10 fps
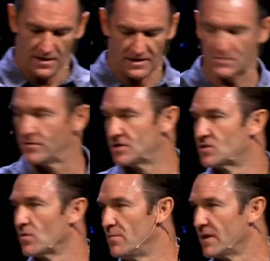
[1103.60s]
And that's where the
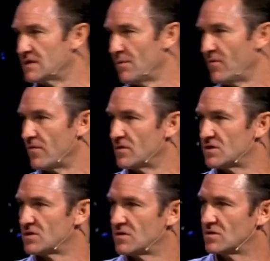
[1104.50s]
story picks up in
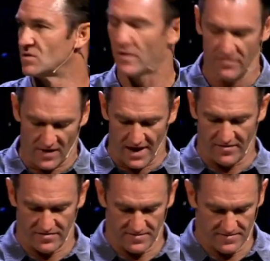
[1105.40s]
verse
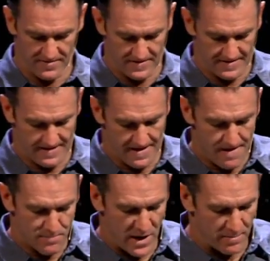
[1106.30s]
25.
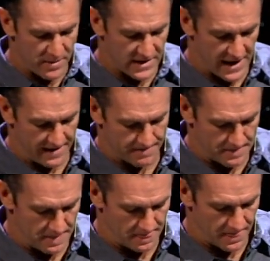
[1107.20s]
About midnight,
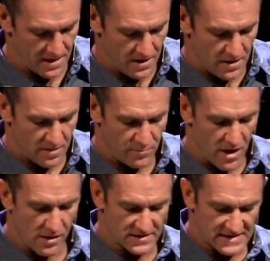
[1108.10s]

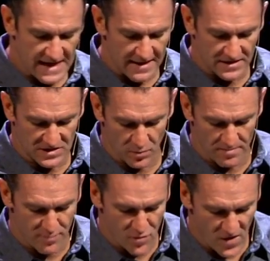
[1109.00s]
Paul and Silas
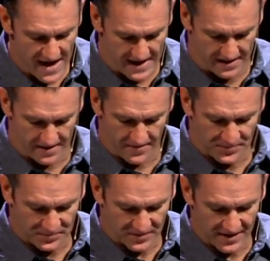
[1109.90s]
were praying.
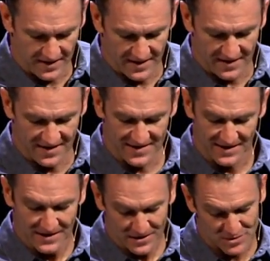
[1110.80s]
Now
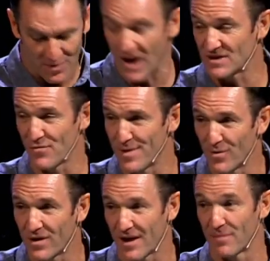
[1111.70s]
just pause for a
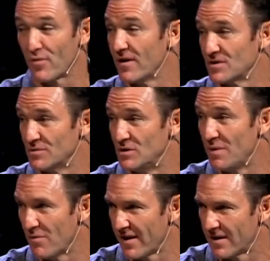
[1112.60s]
minute. What kind of prayers would you
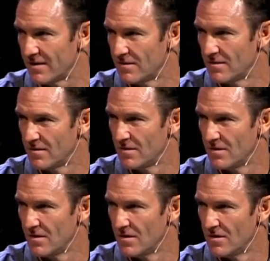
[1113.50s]
be praying?
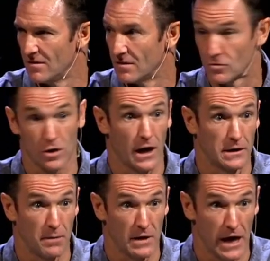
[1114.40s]

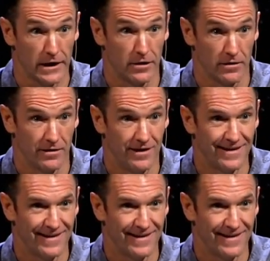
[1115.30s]
God, get me out of here.